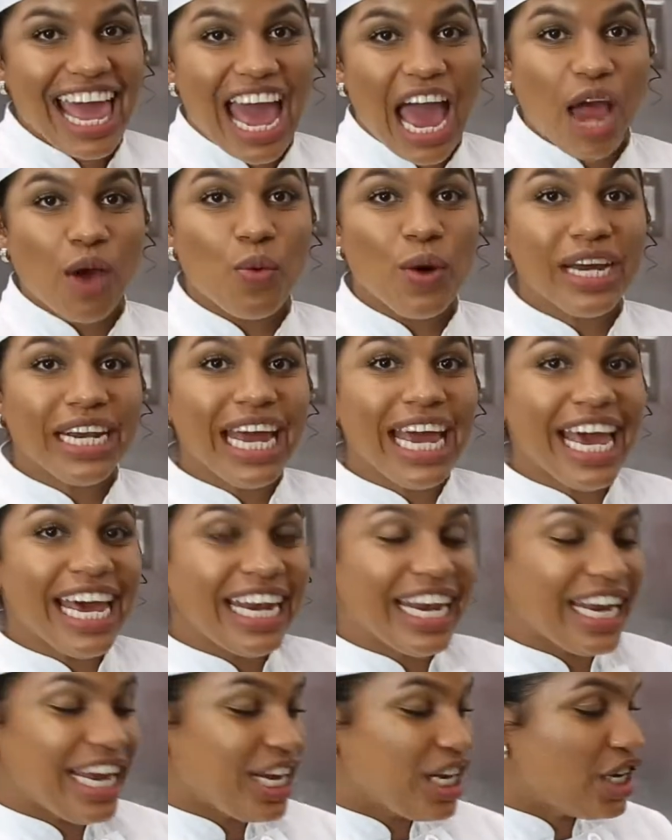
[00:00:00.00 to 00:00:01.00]
I went ahead
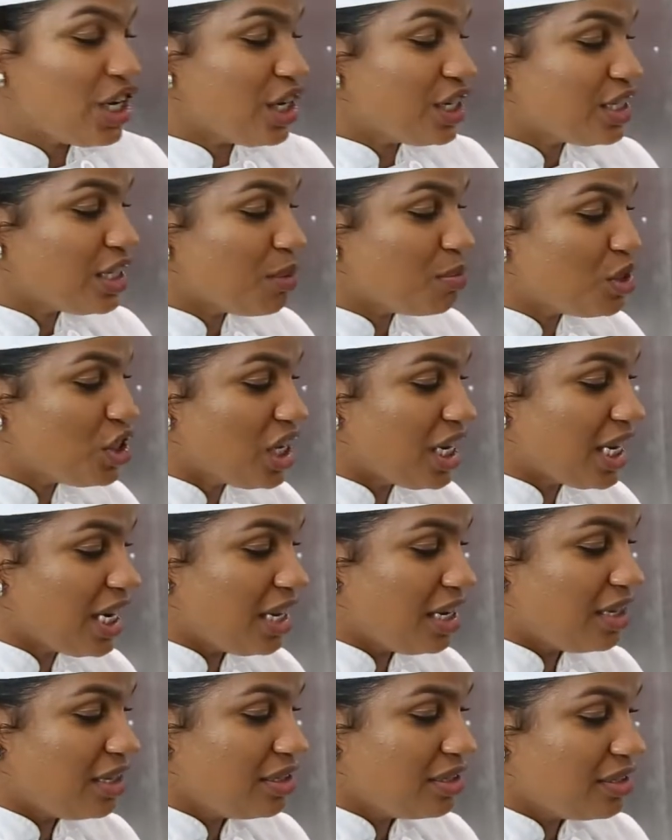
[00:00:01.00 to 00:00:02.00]
and I cooked some
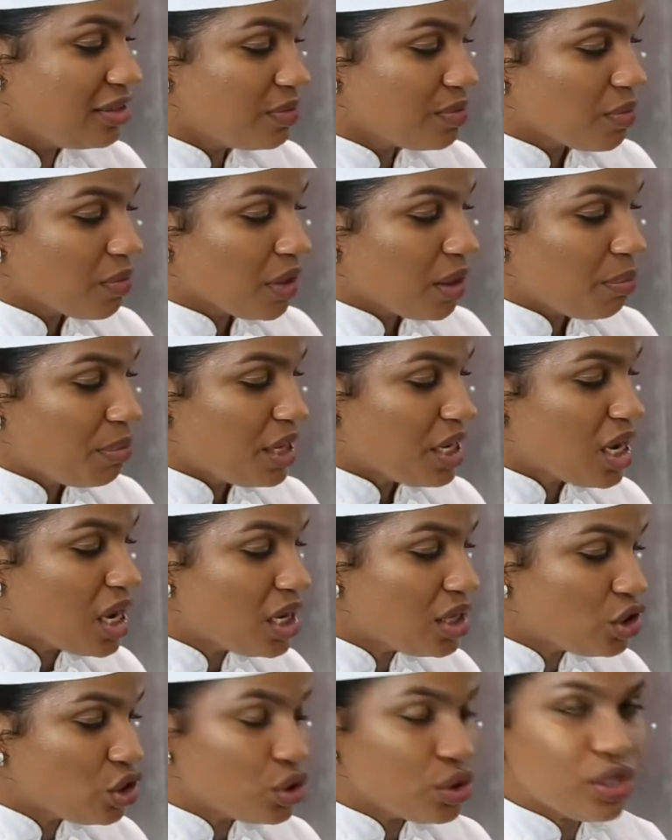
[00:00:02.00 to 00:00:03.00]
chicken
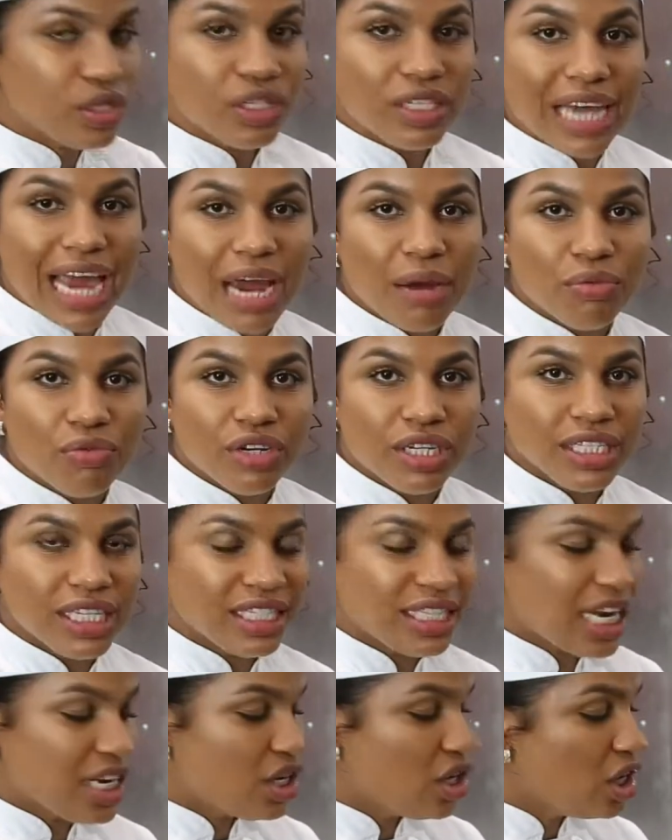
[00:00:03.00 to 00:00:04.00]
because due to time
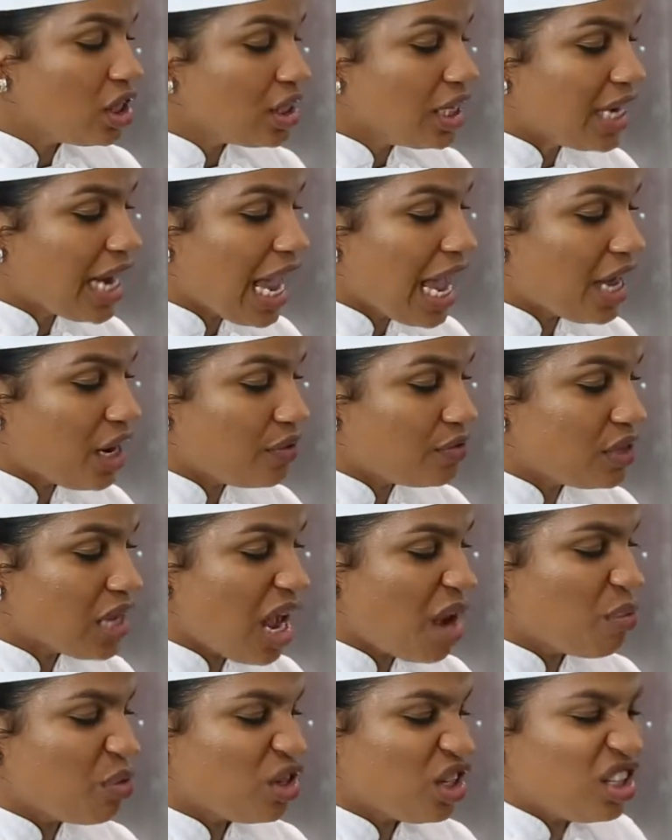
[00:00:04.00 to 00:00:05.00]
reasons. I cooked it ahead of
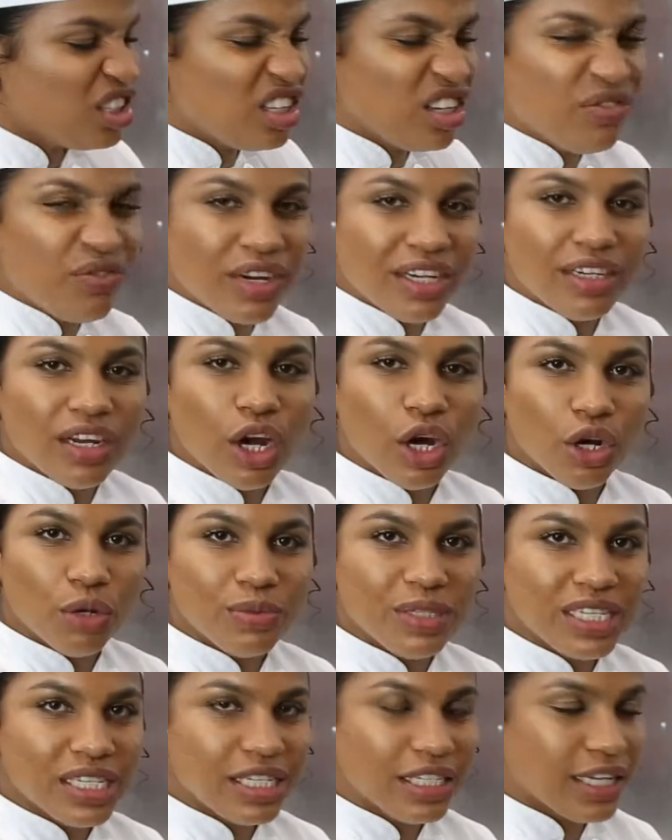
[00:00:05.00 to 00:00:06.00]
time with a different herb
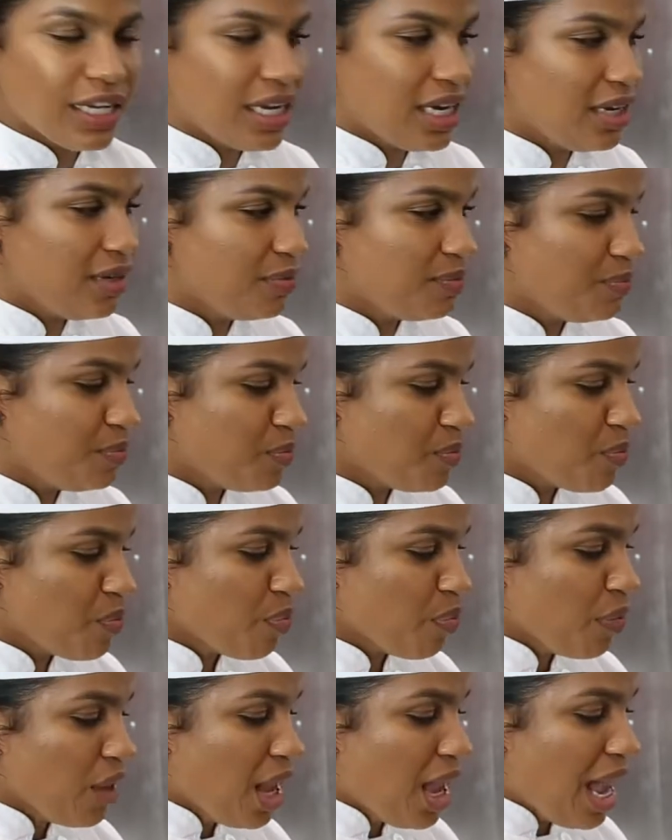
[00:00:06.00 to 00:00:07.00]
seasoning.
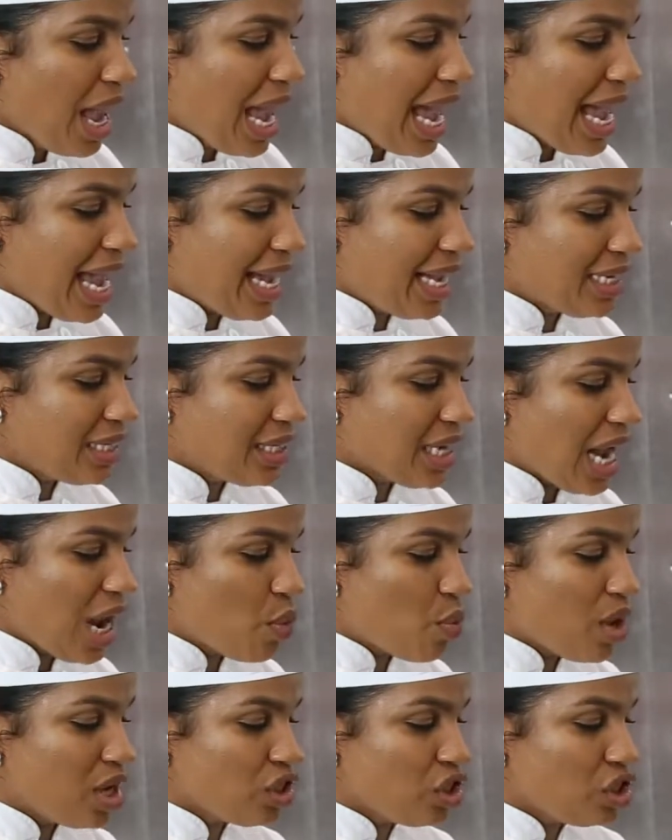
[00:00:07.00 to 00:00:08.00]
And I
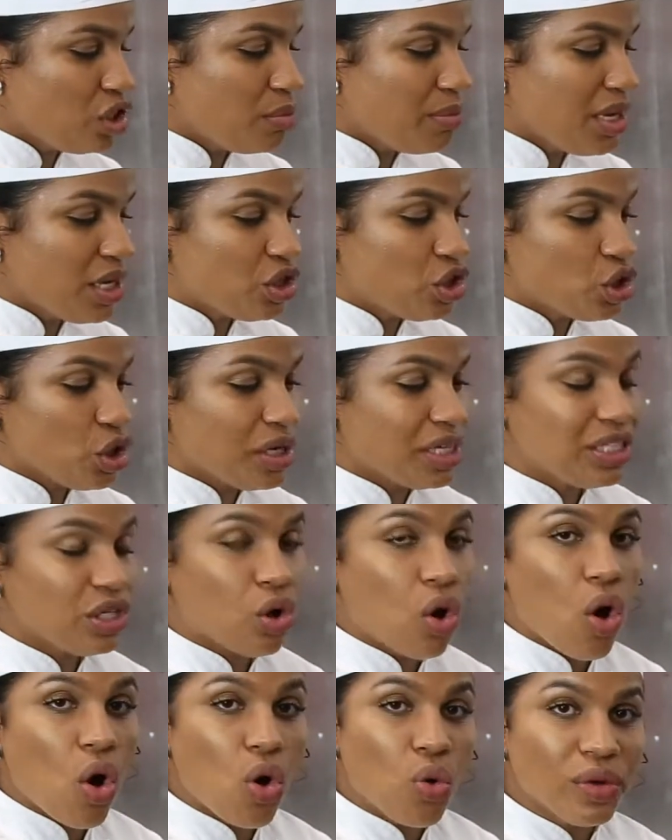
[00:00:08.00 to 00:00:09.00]
want you to make sure
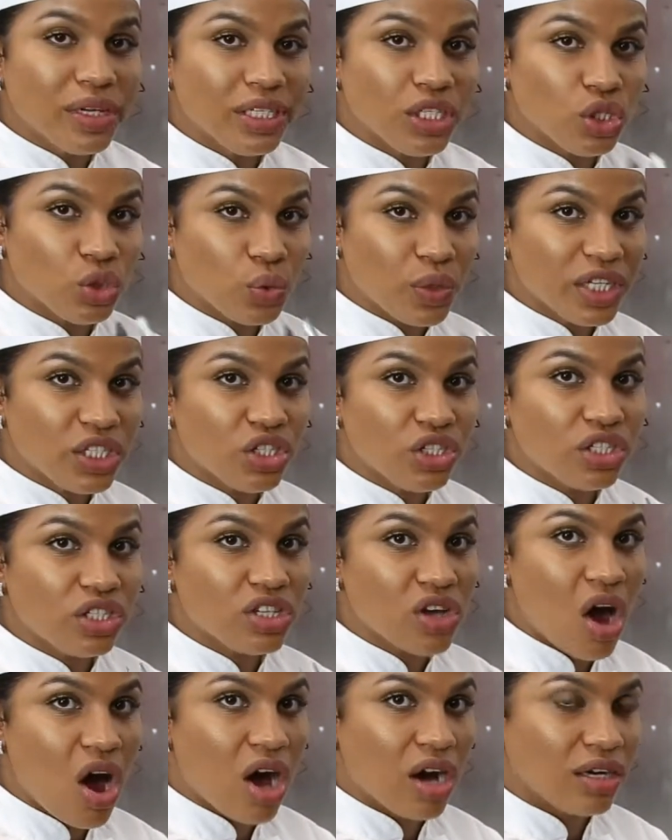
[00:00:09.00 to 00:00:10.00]
to always switch your
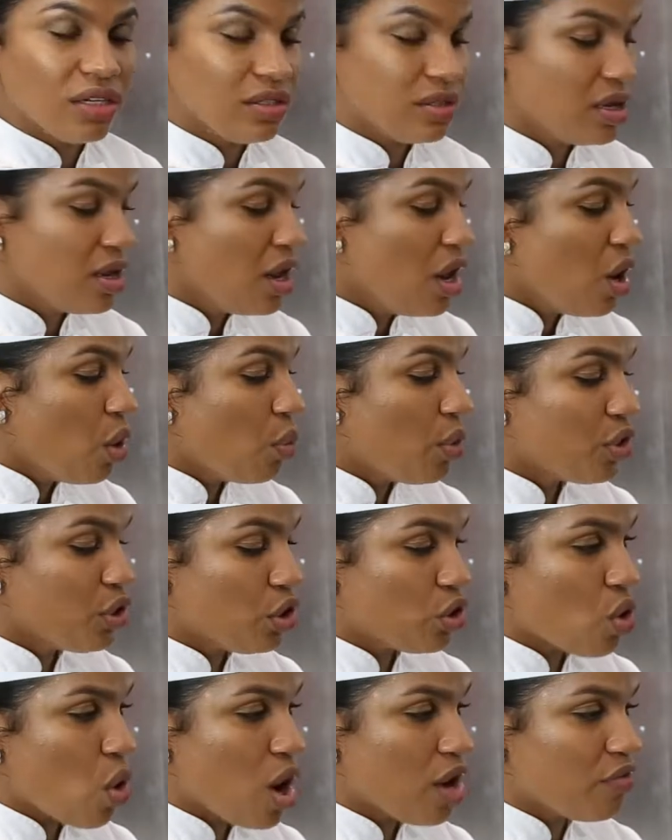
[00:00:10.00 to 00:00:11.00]
tongues when
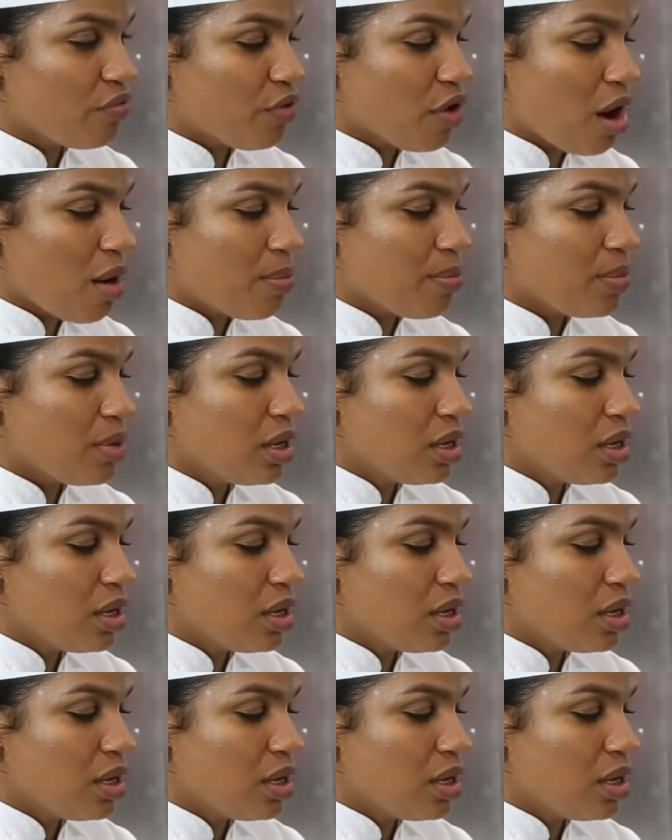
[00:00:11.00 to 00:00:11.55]
you're going from